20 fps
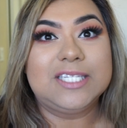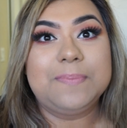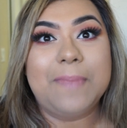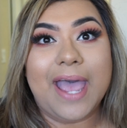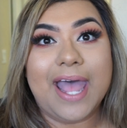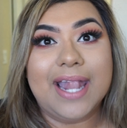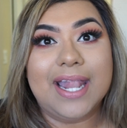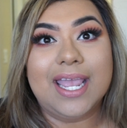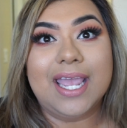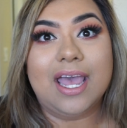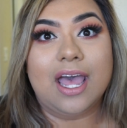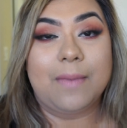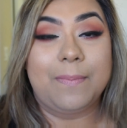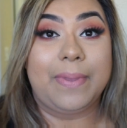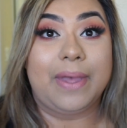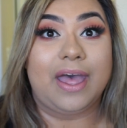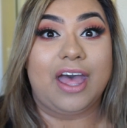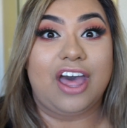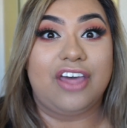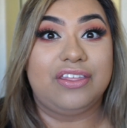palette,
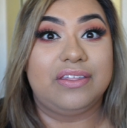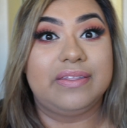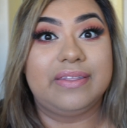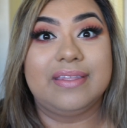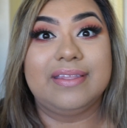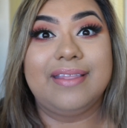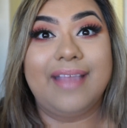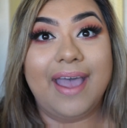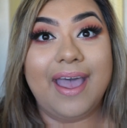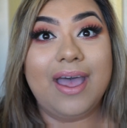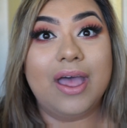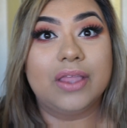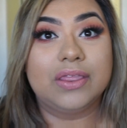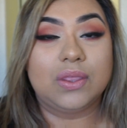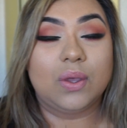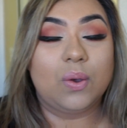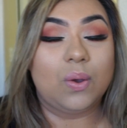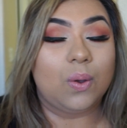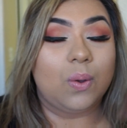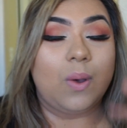but other than that,
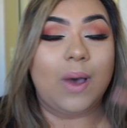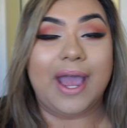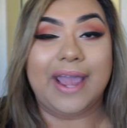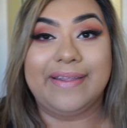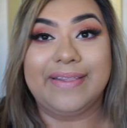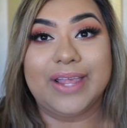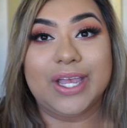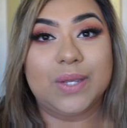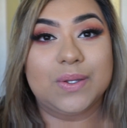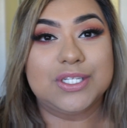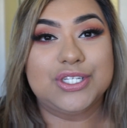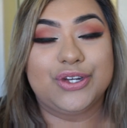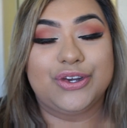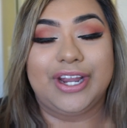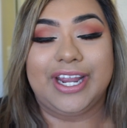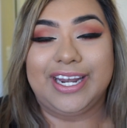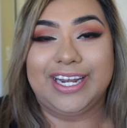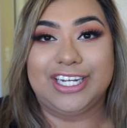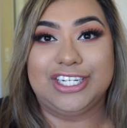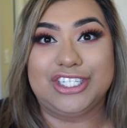the whole eye look was
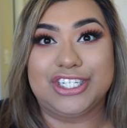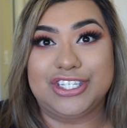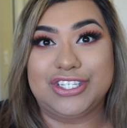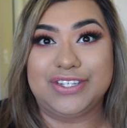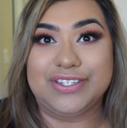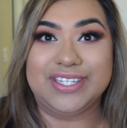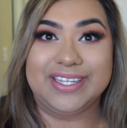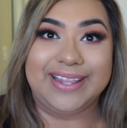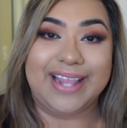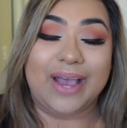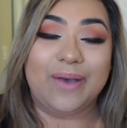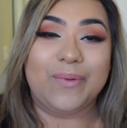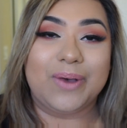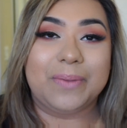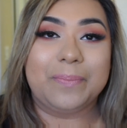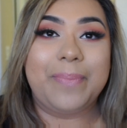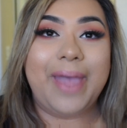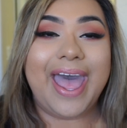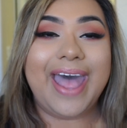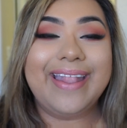created just using that
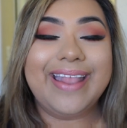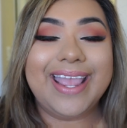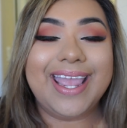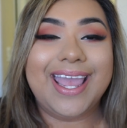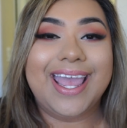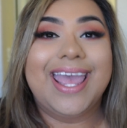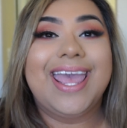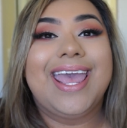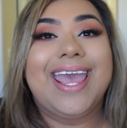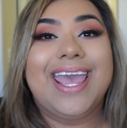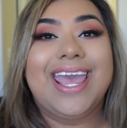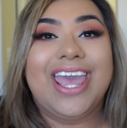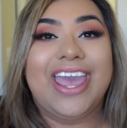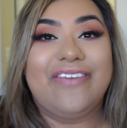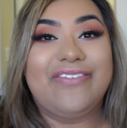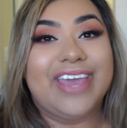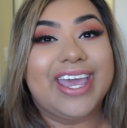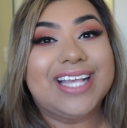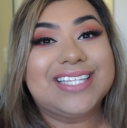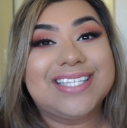one palette.
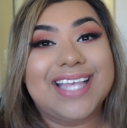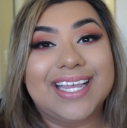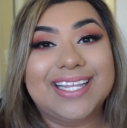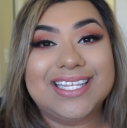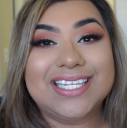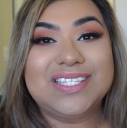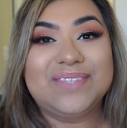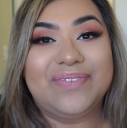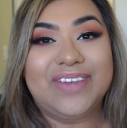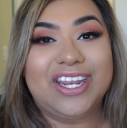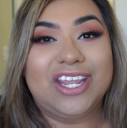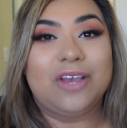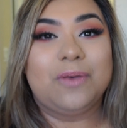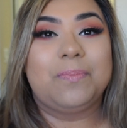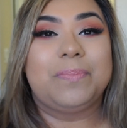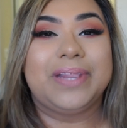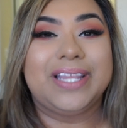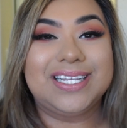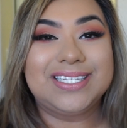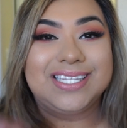If you guys like this video,
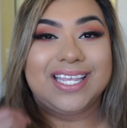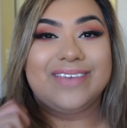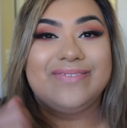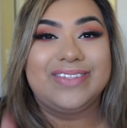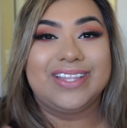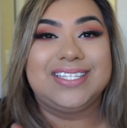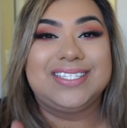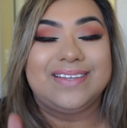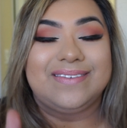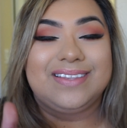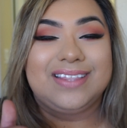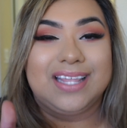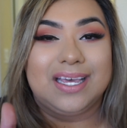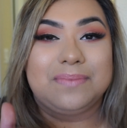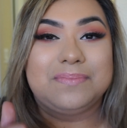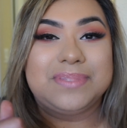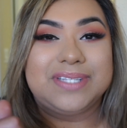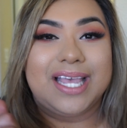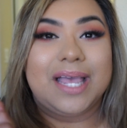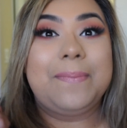please give this a
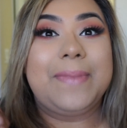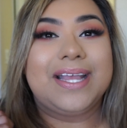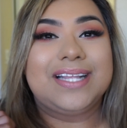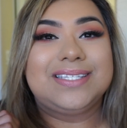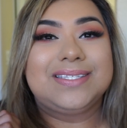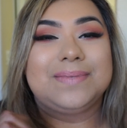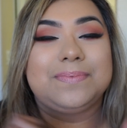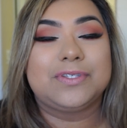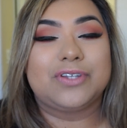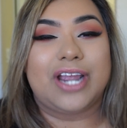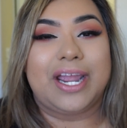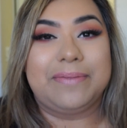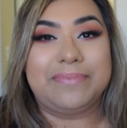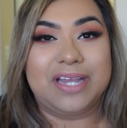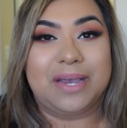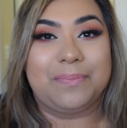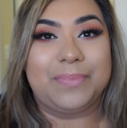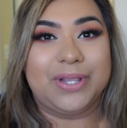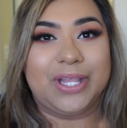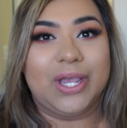thumbs up and subscribe
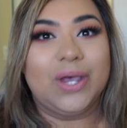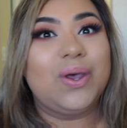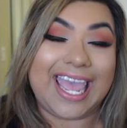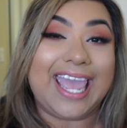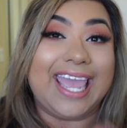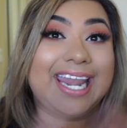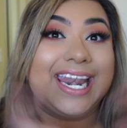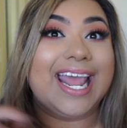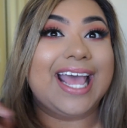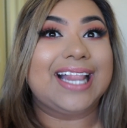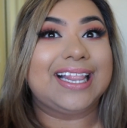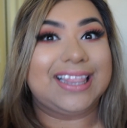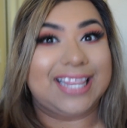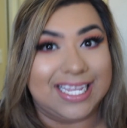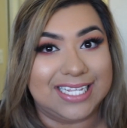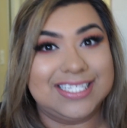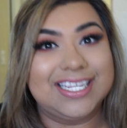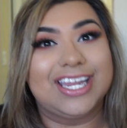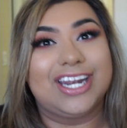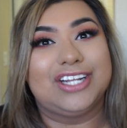down below, and
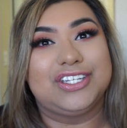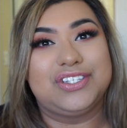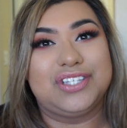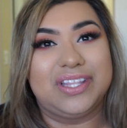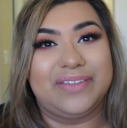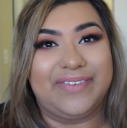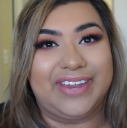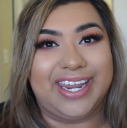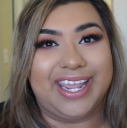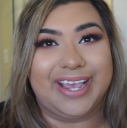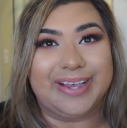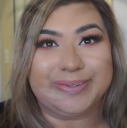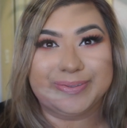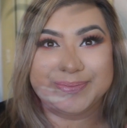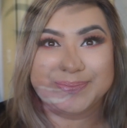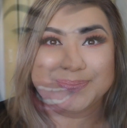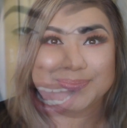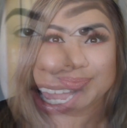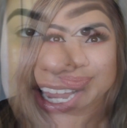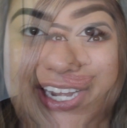let's get on to the video.
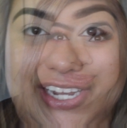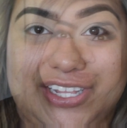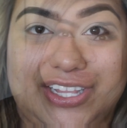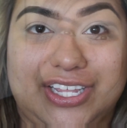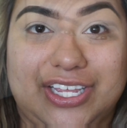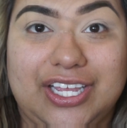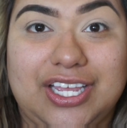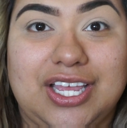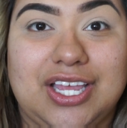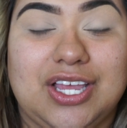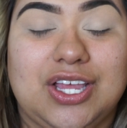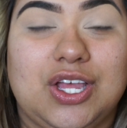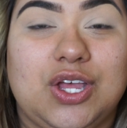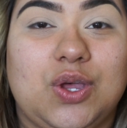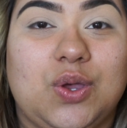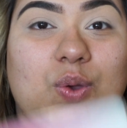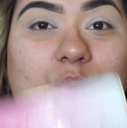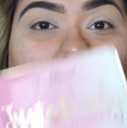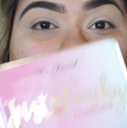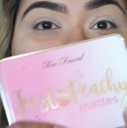
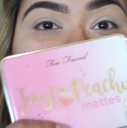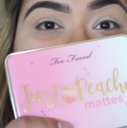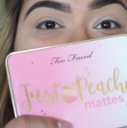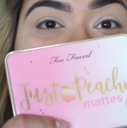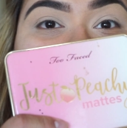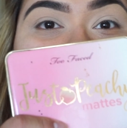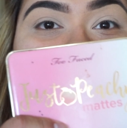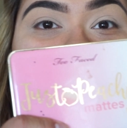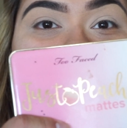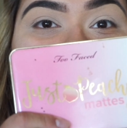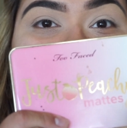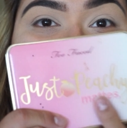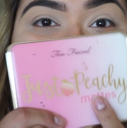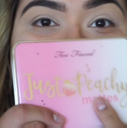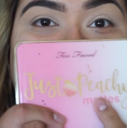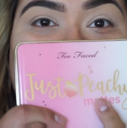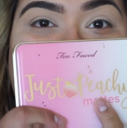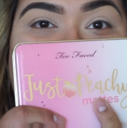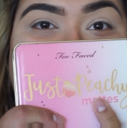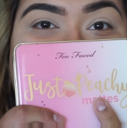So I already have my
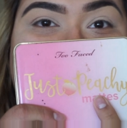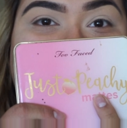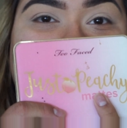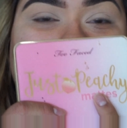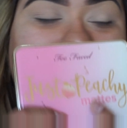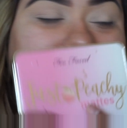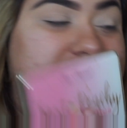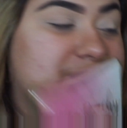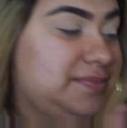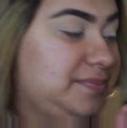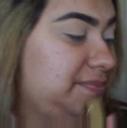brows done to save